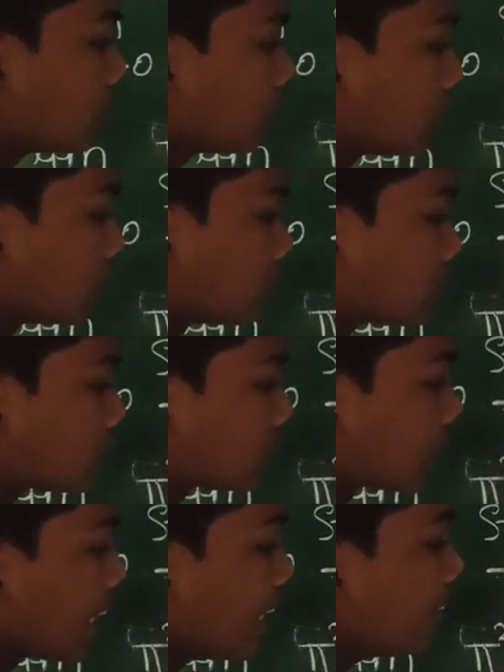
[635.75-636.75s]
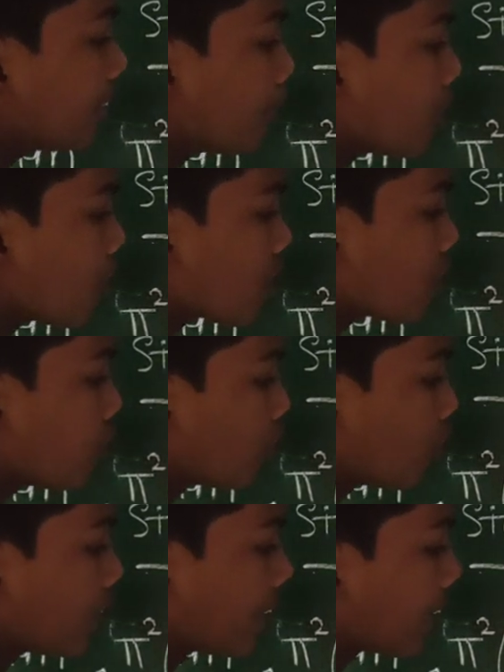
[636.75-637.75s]
sine to the power of
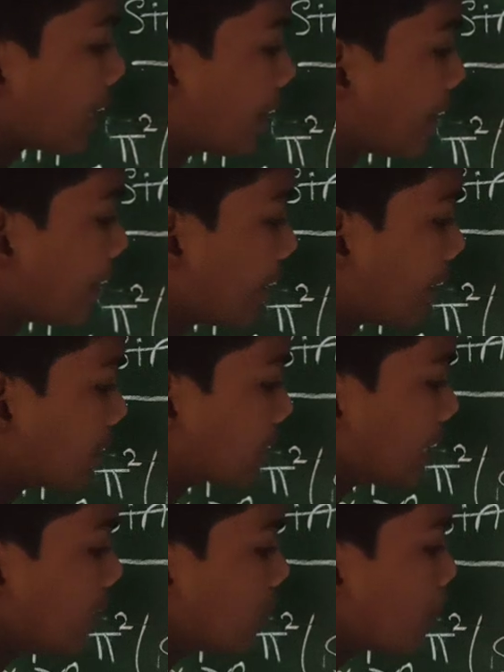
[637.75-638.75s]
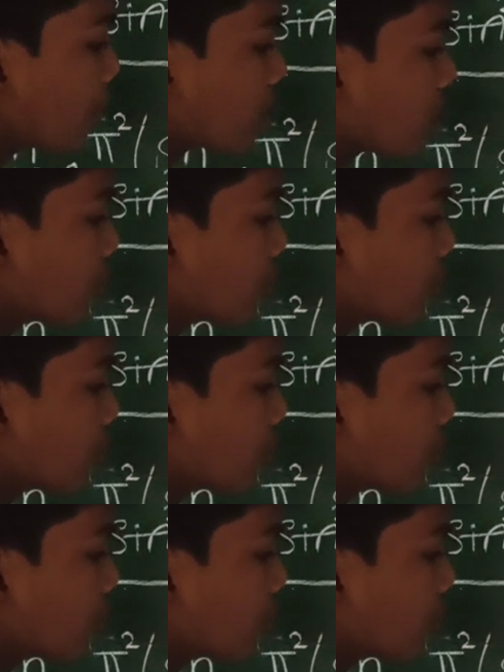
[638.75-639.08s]
4x. Sine to the power of